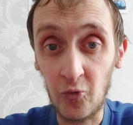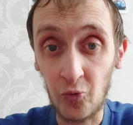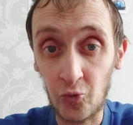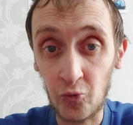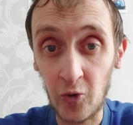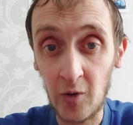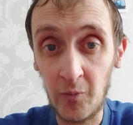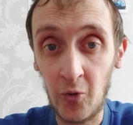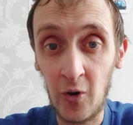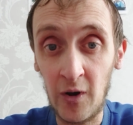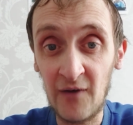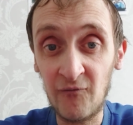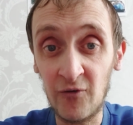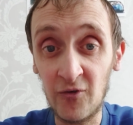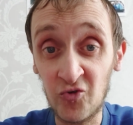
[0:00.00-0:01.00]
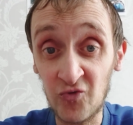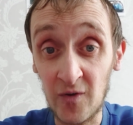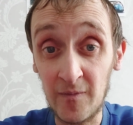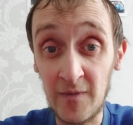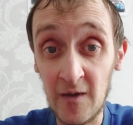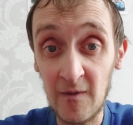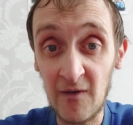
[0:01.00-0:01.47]
Stockport have one,
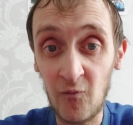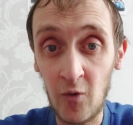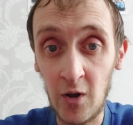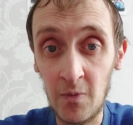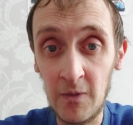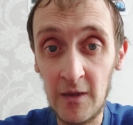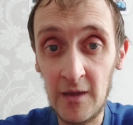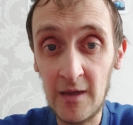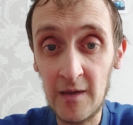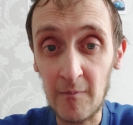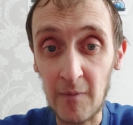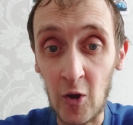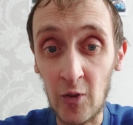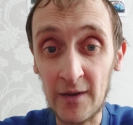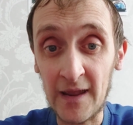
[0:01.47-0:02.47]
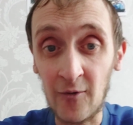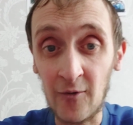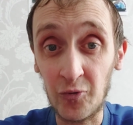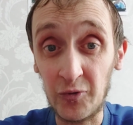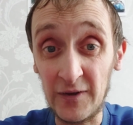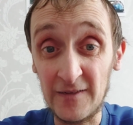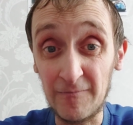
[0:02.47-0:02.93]
Tranmere have one. By all
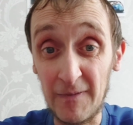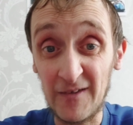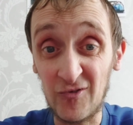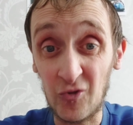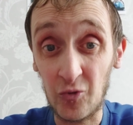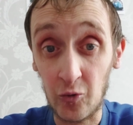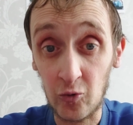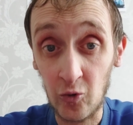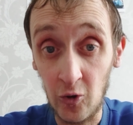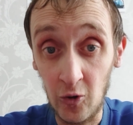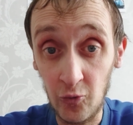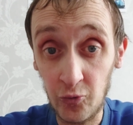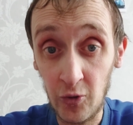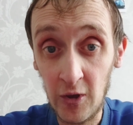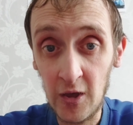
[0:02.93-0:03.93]
accounts, these pitches are good.